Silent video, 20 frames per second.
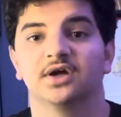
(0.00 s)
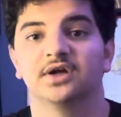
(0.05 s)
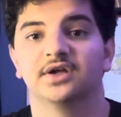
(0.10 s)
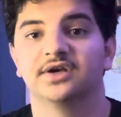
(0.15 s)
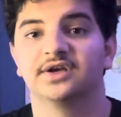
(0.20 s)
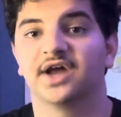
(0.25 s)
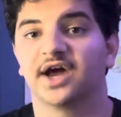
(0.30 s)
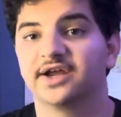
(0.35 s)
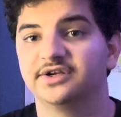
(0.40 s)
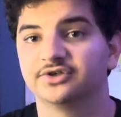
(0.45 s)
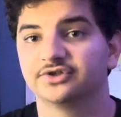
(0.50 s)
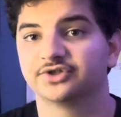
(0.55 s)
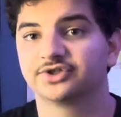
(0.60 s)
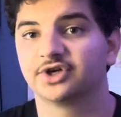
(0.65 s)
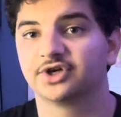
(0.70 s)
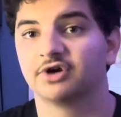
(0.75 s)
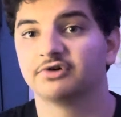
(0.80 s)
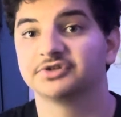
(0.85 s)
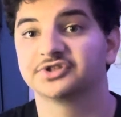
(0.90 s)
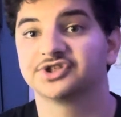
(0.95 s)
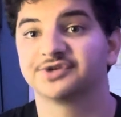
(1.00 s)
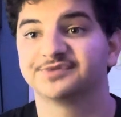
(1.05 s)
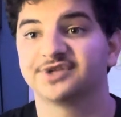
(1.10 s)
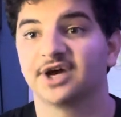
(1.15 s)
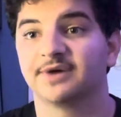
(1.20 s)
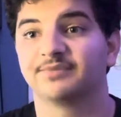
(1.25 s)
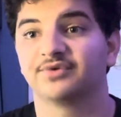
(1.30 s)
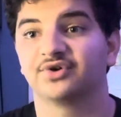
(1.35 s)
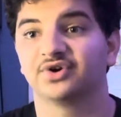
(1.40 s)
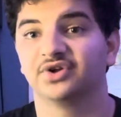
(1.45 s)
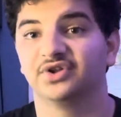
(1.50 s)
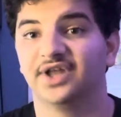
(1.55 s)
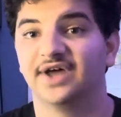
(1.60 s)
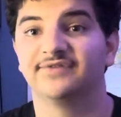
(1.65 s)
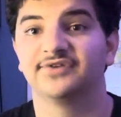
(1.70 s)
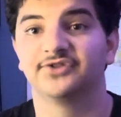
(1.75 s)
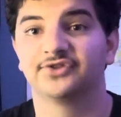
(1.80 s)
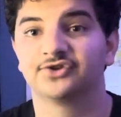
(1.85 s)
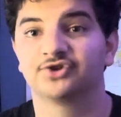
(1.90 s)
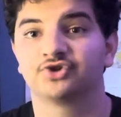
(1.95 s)
Nine years ago on September
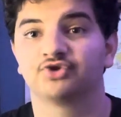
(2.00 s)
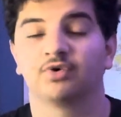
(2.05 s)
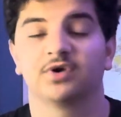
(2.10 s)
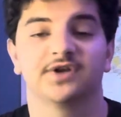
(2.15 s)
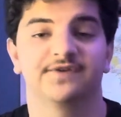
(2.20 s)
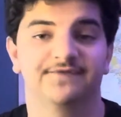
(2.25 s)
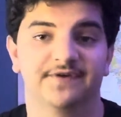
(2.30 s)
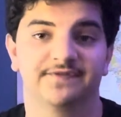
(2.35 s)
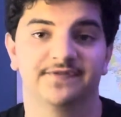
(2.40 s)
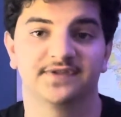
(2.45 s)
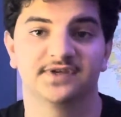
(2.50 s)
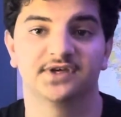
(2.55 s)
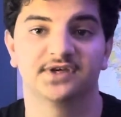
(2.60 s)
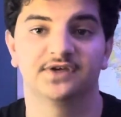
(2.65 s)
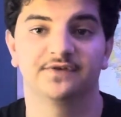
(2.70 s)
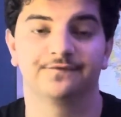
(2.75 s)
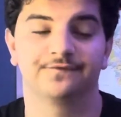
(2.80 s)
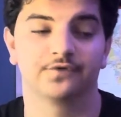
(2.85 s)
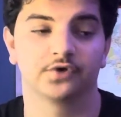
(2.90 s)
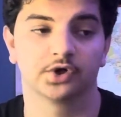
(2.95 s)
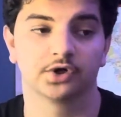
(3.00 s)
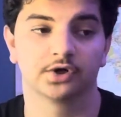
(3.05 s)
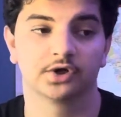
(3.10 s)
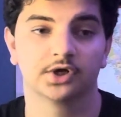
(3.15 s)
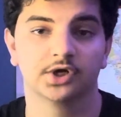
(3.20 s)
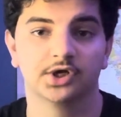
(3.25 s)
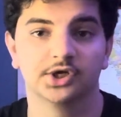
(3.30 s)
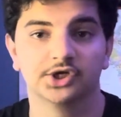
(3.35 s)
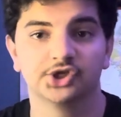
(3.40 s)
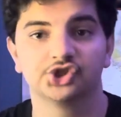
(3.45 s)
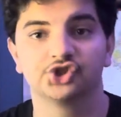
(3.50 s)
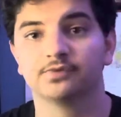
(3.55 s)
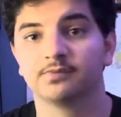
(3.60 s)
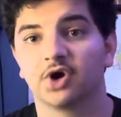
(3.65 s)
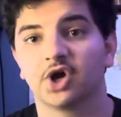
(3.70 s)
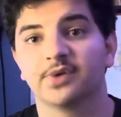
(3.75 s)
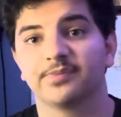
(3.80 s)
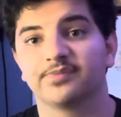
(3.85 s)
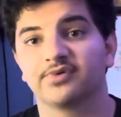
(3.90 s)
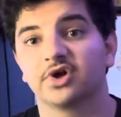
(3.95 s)
11th, 2015 for Super
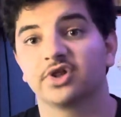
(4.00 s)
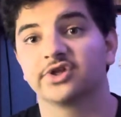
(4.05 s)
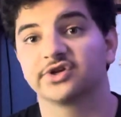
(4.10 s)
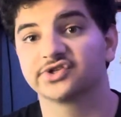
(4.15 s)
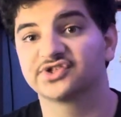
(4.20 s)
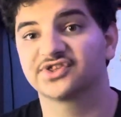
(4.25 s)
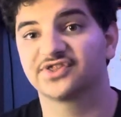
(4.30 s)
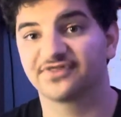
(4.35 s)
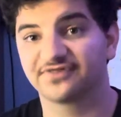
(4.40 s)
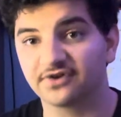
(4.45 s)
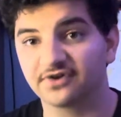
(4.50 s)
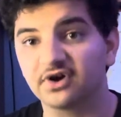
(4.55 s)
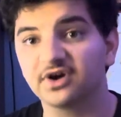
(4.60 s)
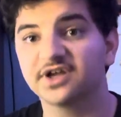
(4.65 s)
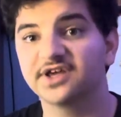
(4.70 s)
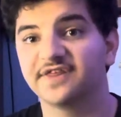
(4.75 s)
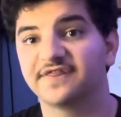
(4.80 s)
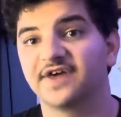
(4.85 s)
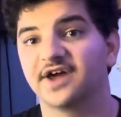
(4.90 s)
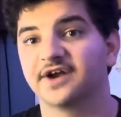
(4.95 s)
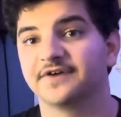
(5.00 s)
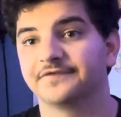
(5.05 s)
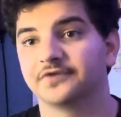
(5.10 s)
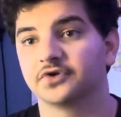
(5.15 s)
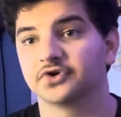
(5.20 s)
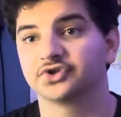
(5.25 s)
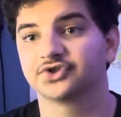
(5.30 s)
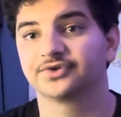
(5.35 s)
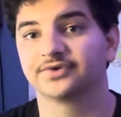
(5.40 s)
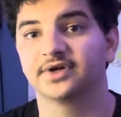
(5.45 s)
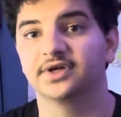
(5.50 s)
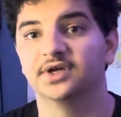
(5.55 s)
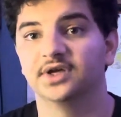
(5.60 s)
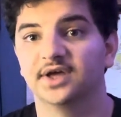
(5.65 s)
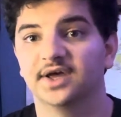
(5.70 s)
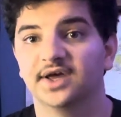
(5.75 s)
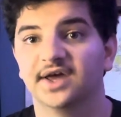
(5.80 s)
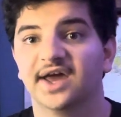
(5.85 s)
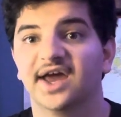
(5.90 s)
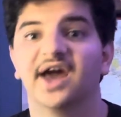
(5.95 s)
Mario Brothers 30th anniversary.
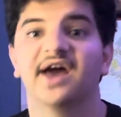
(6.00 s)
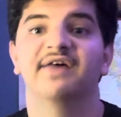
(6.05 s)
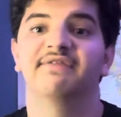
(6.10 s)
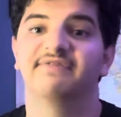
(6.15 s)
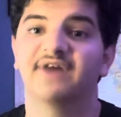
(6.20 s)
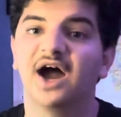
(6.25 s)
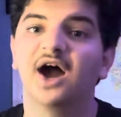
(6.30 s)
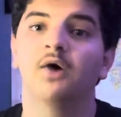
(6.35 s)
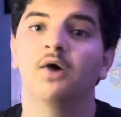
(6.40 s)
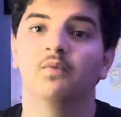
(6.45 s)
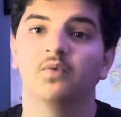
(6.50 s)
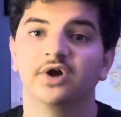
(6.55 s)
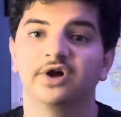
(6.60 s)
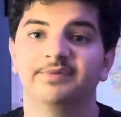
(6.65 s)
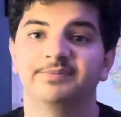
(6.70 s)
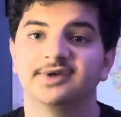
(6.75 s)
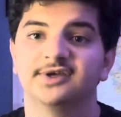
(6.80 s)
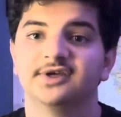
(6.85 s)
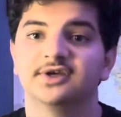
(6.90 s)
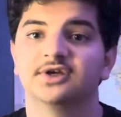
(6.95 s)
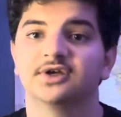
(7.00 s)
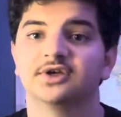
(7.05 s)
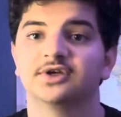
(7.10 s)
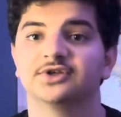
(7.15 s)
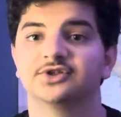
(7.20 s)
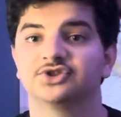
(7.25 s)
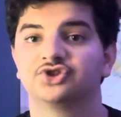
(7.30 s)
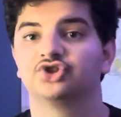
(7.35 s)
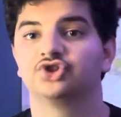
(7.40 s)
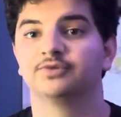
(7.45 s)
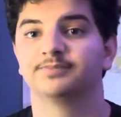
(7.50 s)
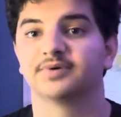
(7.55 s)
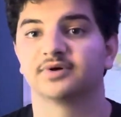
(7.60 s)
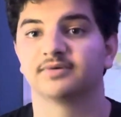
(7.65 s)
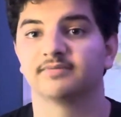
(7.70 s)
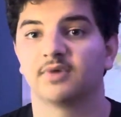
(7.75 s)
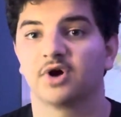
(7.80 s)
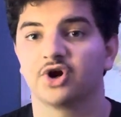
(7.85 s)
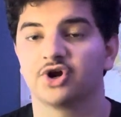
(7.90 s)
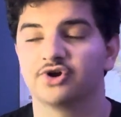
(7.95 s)
And that will be Super
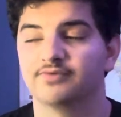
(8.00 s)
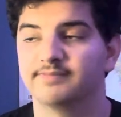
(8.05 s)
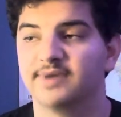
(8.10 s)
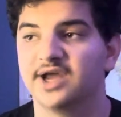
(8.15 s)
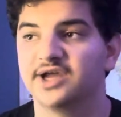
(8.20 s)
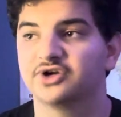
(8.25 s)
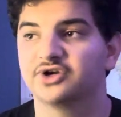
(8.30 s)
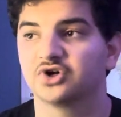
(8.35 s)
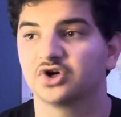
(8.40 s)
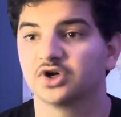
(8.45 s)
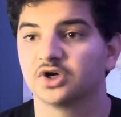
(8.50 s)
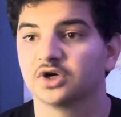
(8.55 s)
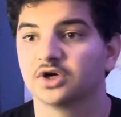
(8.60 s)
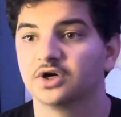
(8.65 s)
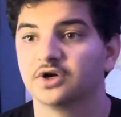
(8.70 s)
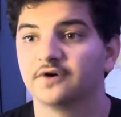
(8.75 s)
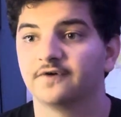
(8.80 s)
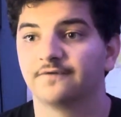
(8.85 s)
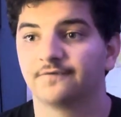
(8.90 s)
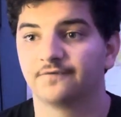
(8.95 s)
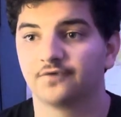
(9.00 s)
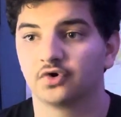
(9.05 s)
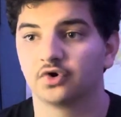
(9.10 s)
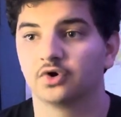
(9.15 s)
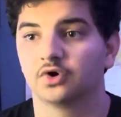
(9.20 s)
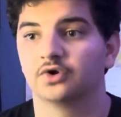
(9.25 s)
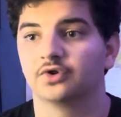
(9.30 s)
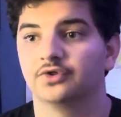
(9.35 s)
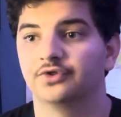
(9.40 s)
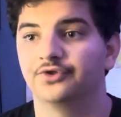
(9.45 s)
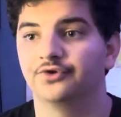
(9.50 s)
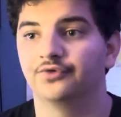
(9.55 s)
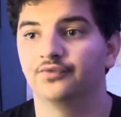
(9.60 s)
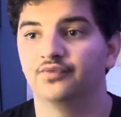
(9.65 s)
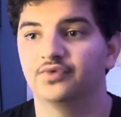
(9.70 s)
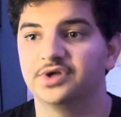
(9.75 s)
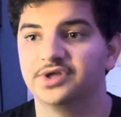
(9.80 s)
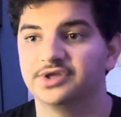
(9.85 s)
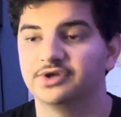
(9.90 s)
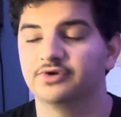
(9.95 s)
Mario Maker for the
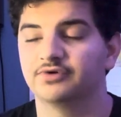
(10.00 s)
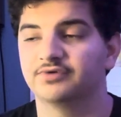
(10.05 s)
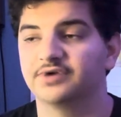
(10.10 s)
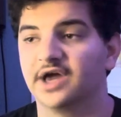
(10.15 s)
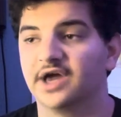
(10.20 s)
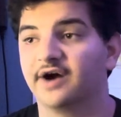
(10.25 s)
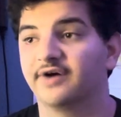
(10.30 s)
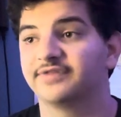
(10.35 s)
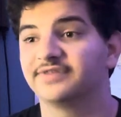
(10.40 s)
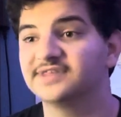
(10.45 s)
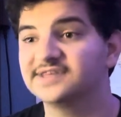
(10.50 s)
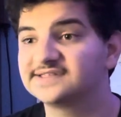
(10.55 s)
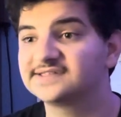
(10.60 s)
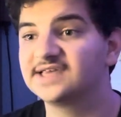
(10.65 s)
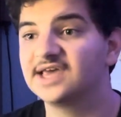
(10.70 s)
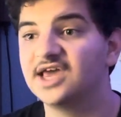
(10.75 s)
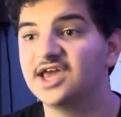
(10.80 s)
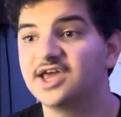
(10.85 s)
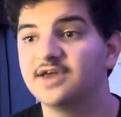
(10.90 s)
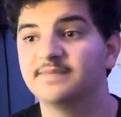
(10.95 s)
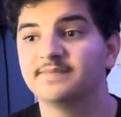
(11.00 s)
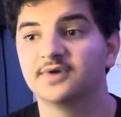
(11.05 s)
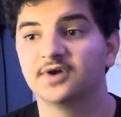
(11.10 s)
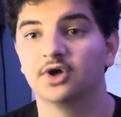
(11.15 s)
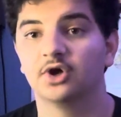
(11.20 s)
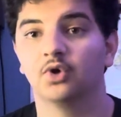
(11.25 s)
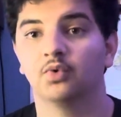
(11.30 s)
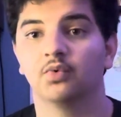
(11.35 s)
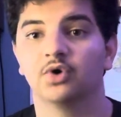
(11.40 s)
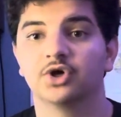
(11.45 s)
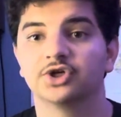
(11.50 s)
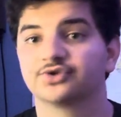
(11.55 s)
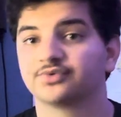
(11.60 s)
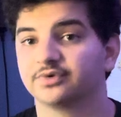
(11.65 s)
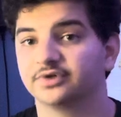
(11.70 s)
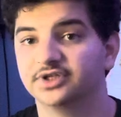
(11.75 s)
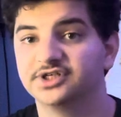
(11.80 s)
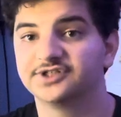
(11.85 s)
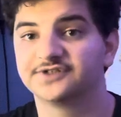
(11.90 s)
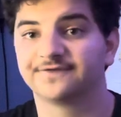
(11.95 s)
Wii U. Now this game was
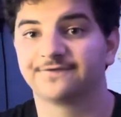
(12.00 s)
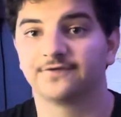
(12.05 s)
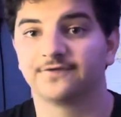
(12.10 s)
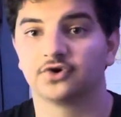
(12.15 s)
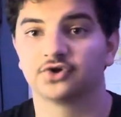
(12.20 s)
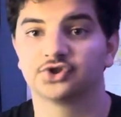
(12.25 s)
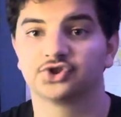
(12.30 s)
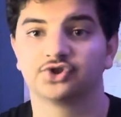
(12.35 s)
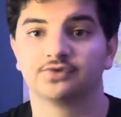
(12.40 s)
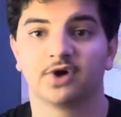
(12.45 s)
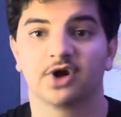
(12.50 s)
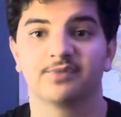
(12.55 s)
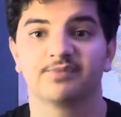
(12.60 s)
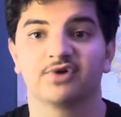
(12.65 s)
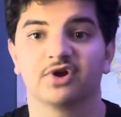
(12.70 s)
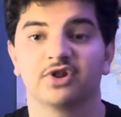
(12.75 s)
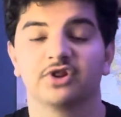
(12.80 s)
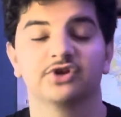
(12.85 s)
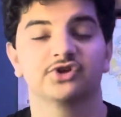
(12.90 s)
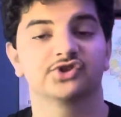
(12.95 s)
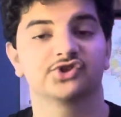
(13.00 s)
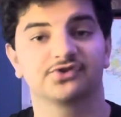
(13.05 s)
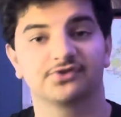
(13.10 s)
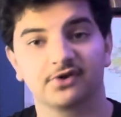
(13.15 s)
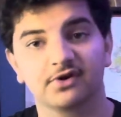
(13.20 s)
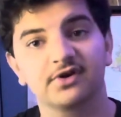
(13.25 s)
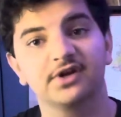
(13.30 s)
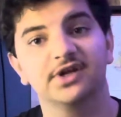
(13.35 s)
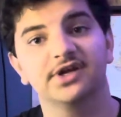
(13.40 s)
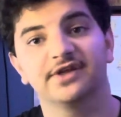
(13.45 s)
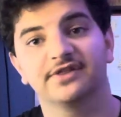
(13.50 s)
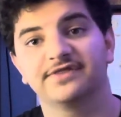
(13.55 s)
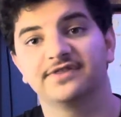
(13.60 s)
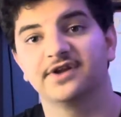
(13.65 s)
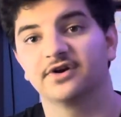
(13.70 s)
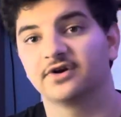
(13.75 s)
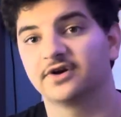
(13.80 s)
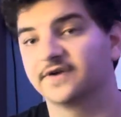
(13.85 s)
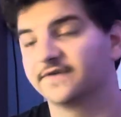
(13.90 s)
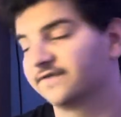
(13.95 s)
released for Super Mario Brothers 30th
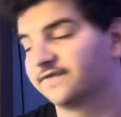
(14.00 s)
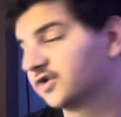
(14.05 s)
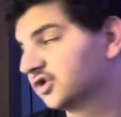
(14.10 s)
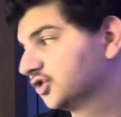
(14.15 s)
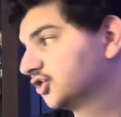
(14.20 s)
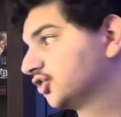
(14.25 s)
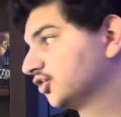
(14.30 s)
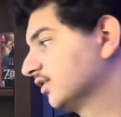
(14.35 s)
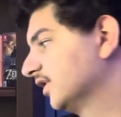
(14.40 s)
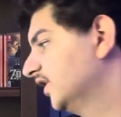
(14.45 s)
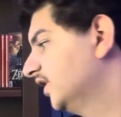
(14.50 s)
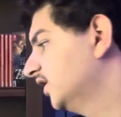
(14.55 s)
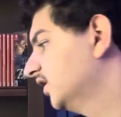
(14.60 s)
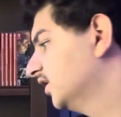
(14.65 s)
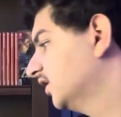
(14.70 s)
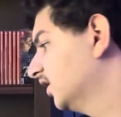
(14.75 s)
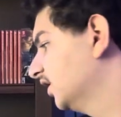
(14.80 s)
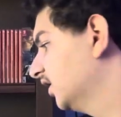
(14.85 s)
year anniversary